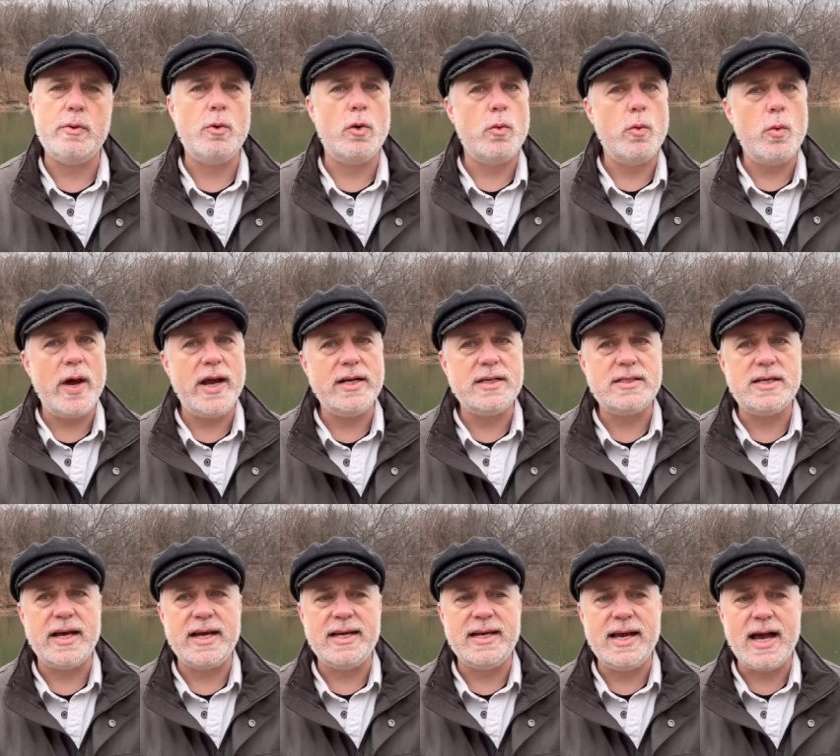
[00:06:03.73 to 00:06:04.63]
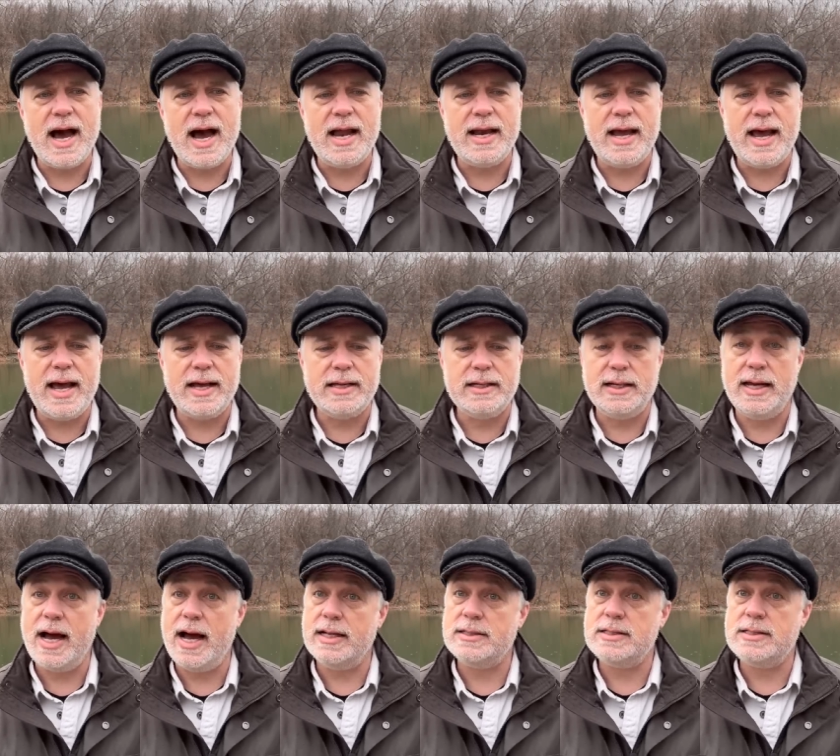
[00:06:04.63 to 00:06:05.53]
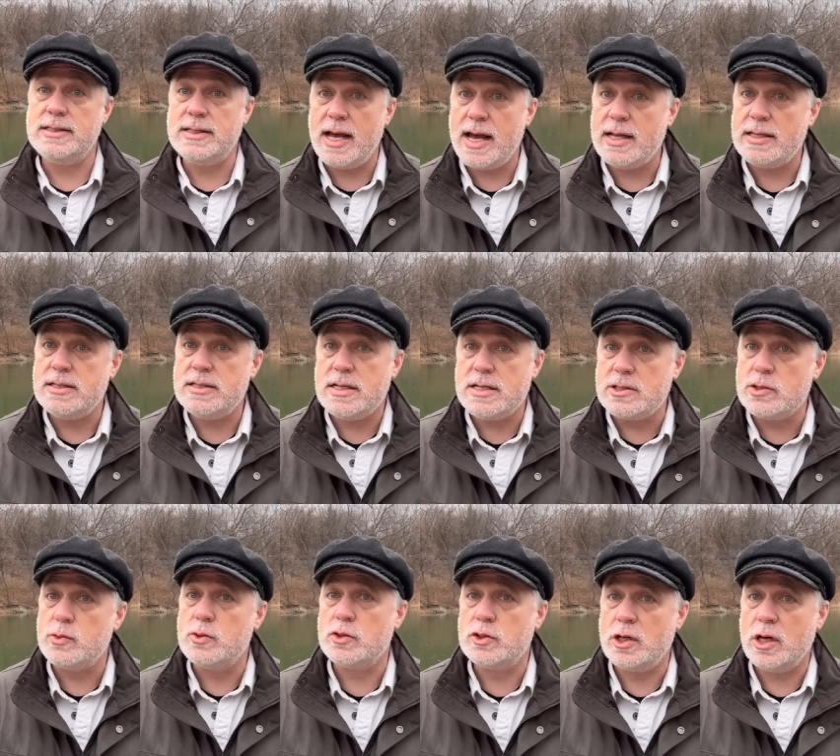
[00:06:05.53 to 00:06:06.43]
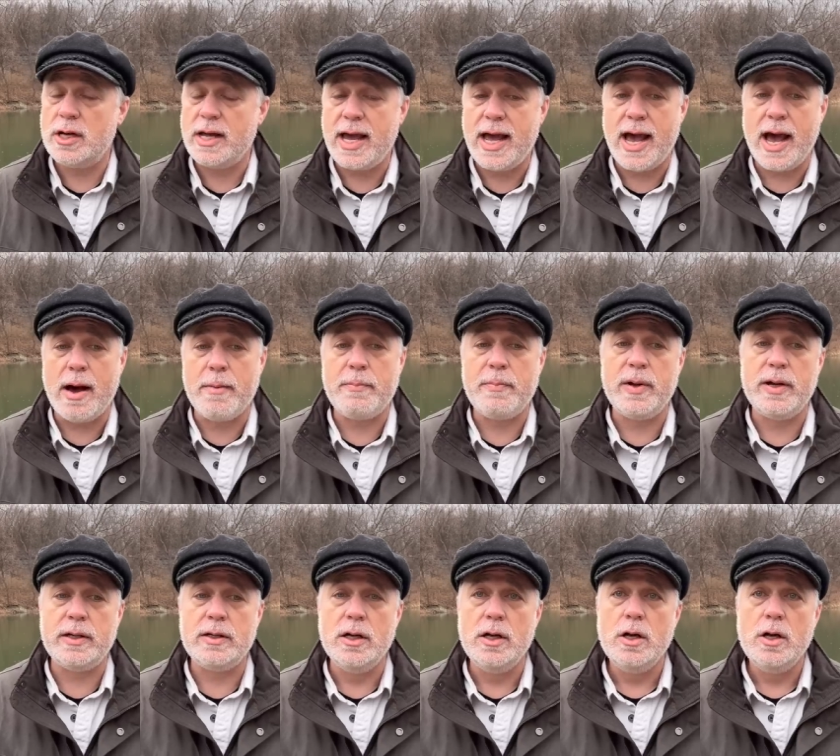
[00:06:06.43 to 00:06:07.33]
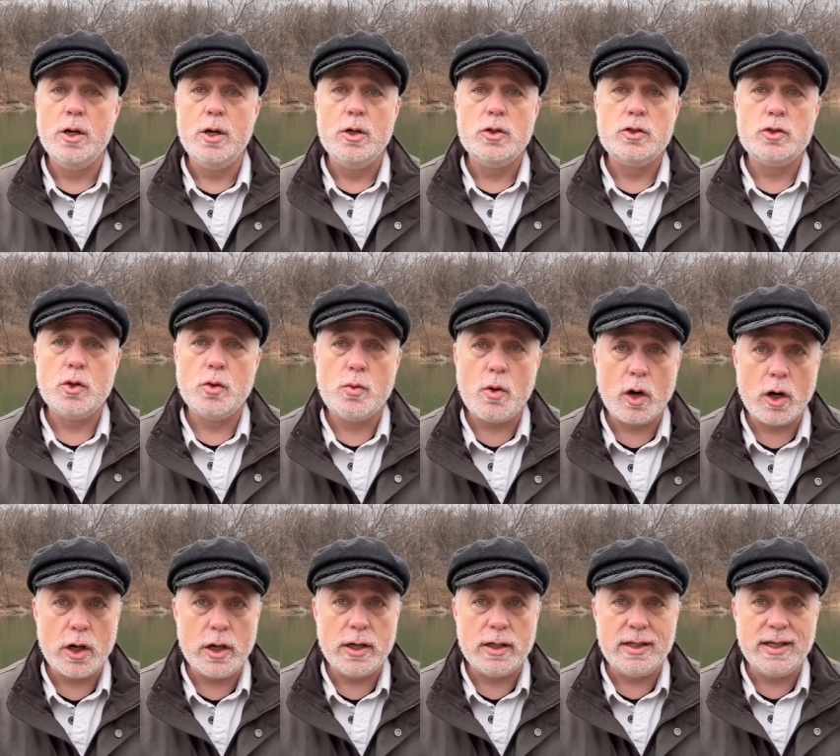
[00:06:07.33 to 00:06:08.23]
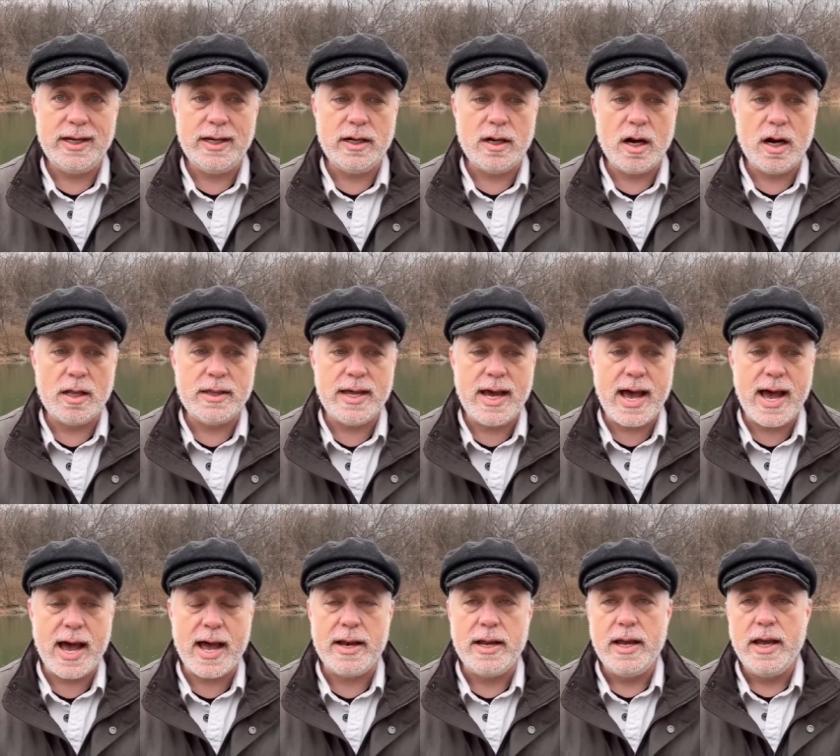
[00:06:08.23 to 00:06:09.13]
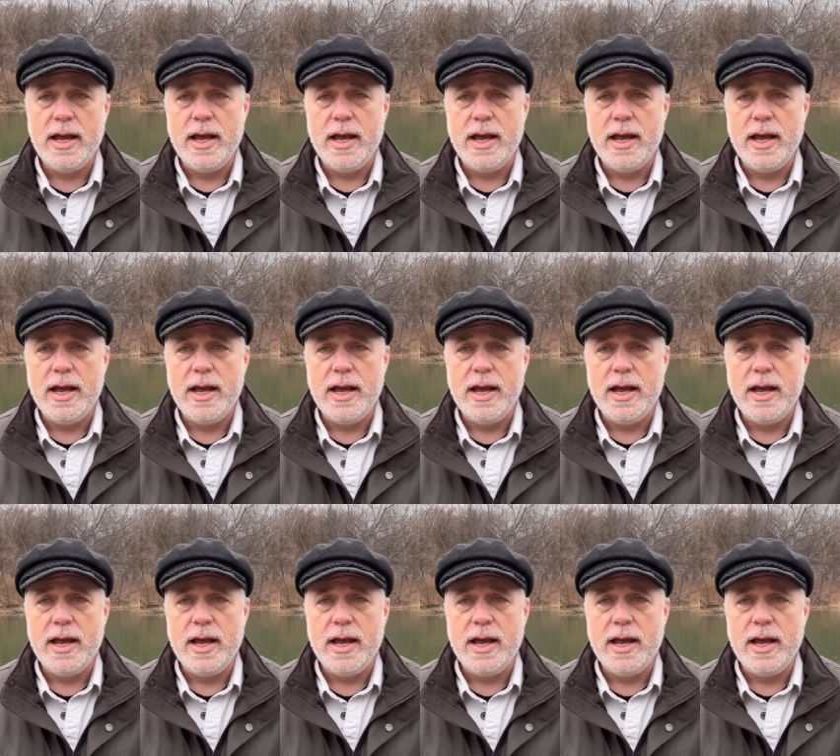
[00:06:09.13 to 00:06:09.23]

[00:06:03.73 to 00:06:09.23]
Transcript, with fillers: well, wait a second, God said this was going to happen, so we're going to lean on that.